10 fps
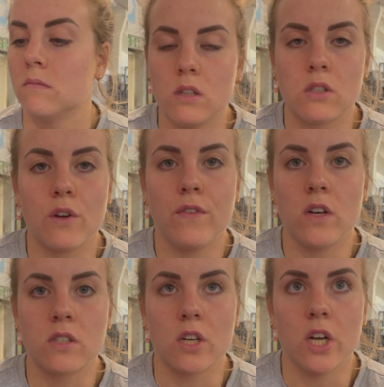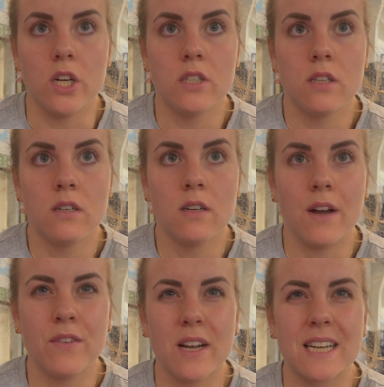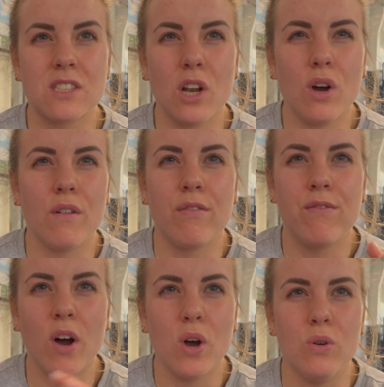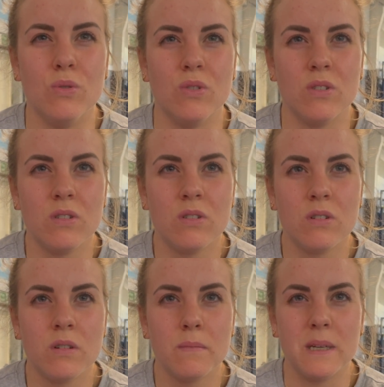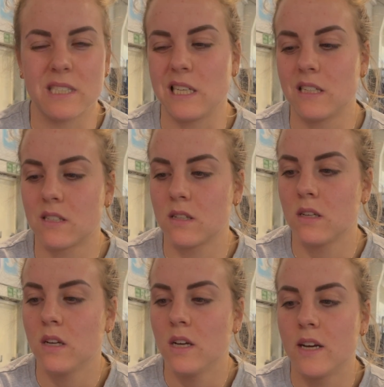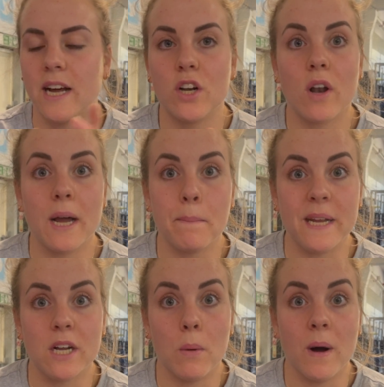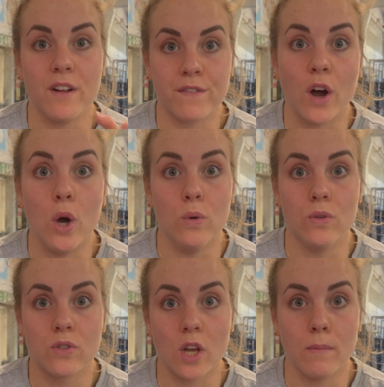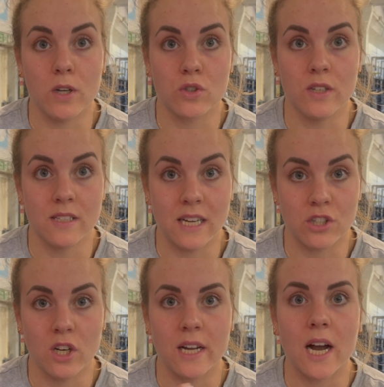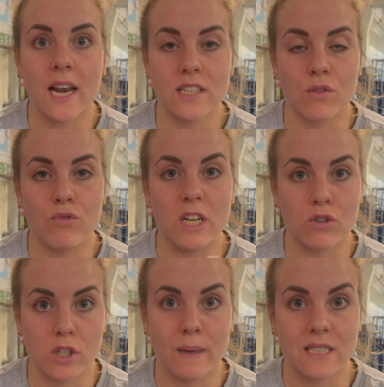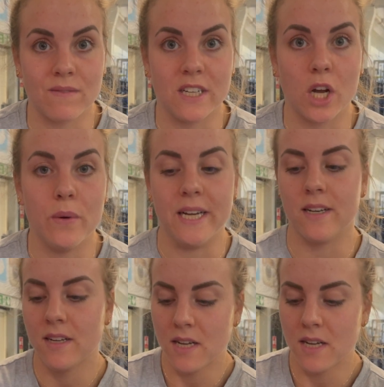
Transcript: So far so good. I feel like it's a lot of phone business, and I don't like being on my phone so much during the session. Like I like to retrospectively go in.